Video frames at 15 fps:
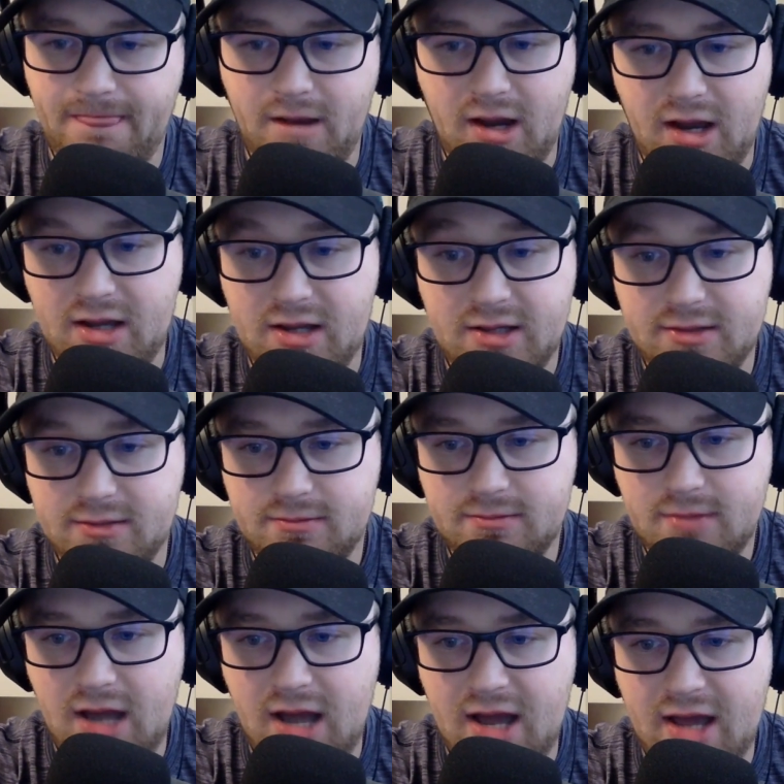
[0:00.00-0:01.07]
I
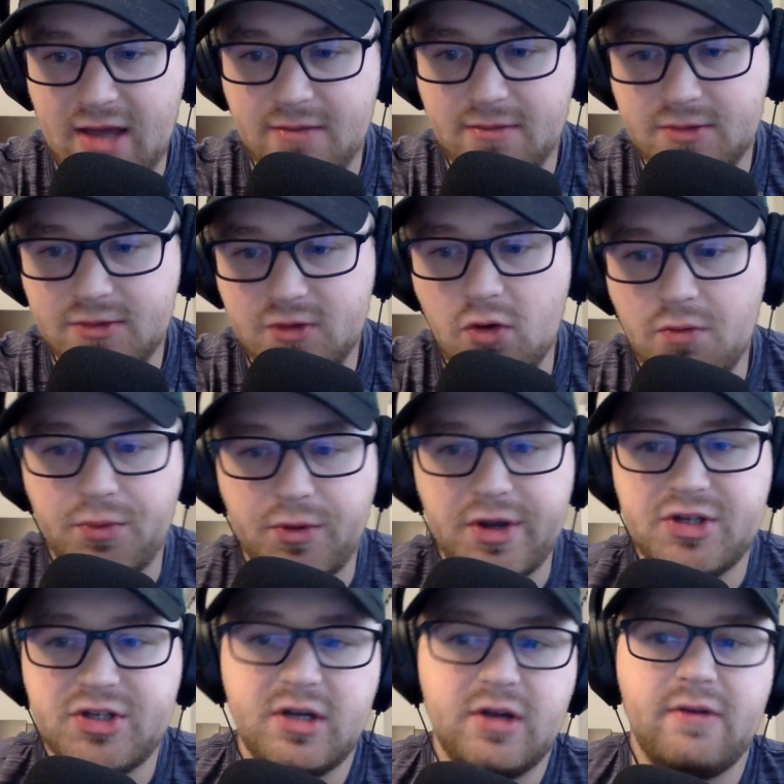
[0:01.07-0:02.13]
am so
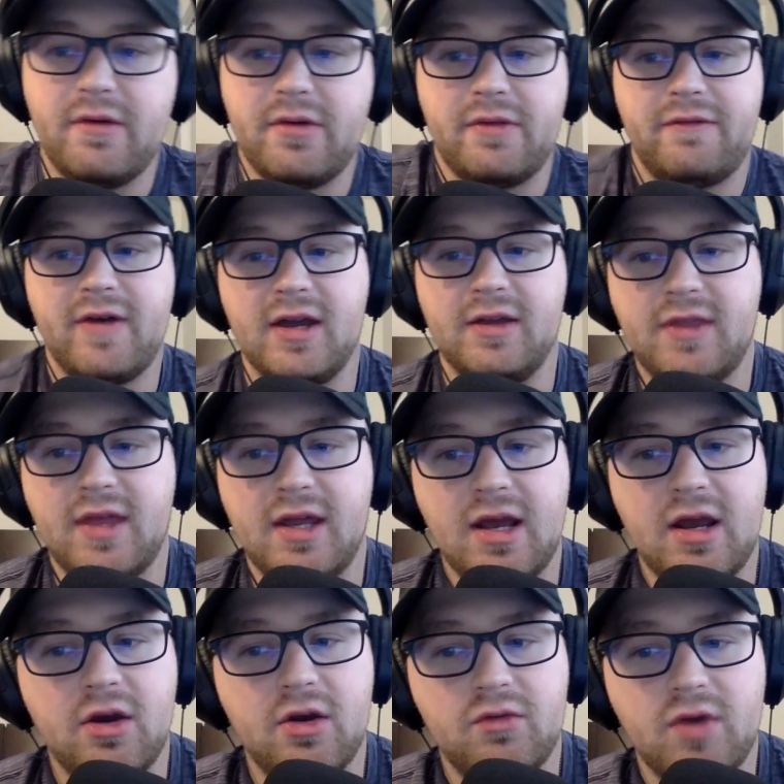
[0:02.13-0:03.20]
appreciative of the fact that
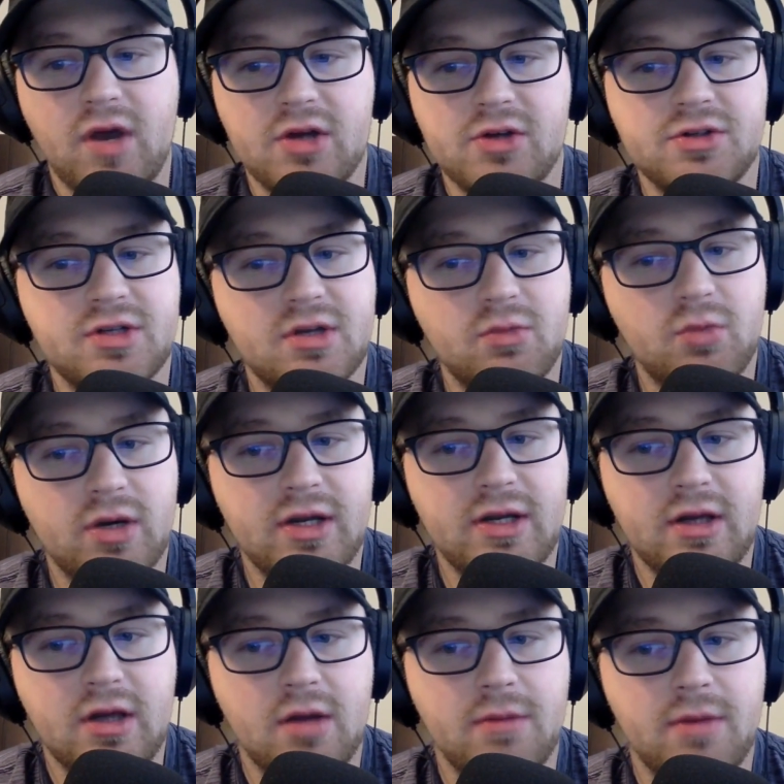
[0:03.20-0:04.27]
Aaron Rodgers wanted to
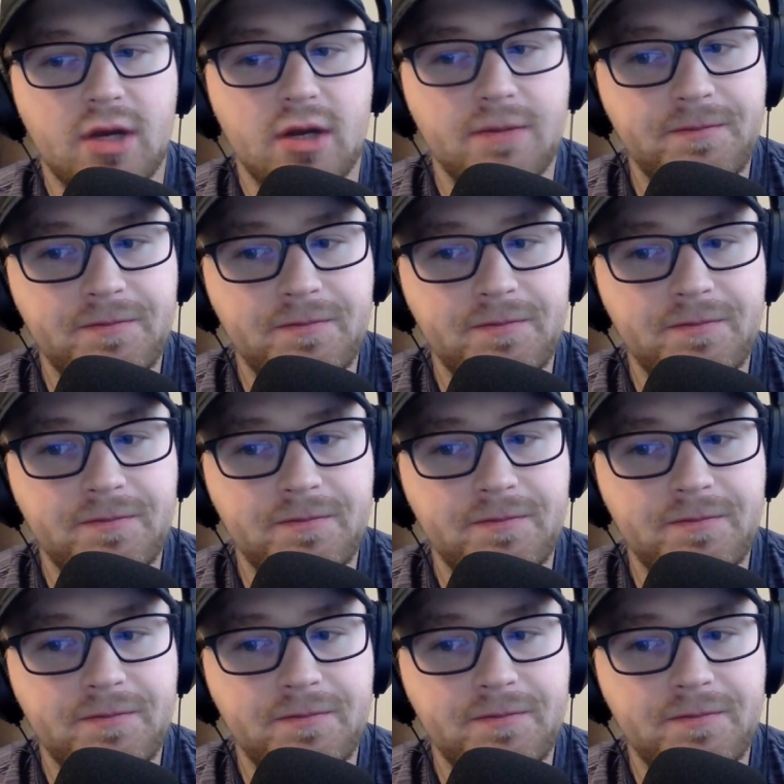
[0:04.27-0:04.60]
come here.